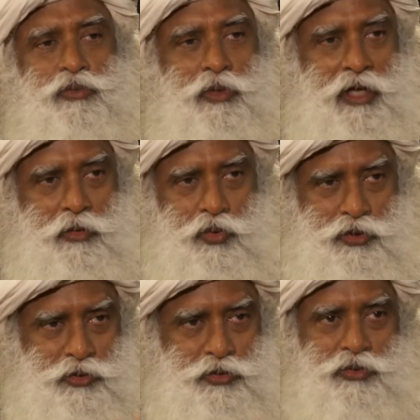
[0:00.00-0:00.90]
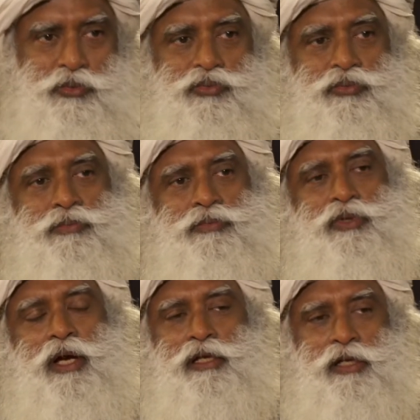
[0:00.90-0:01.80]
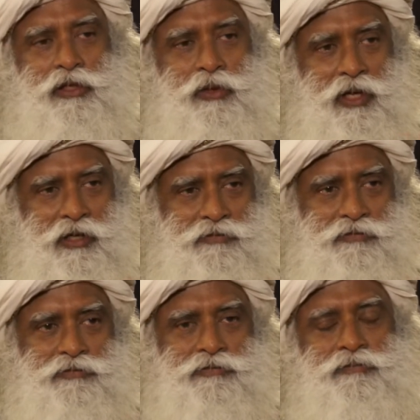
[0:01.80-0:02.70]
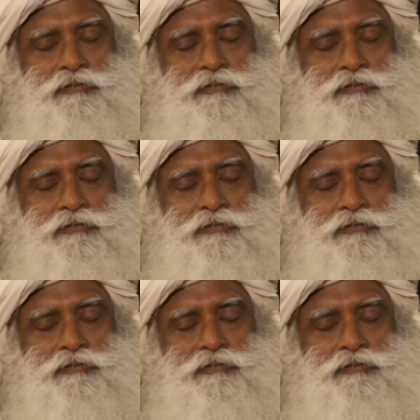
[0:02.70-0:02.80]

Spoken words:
what I want you to do, so I'll take your life.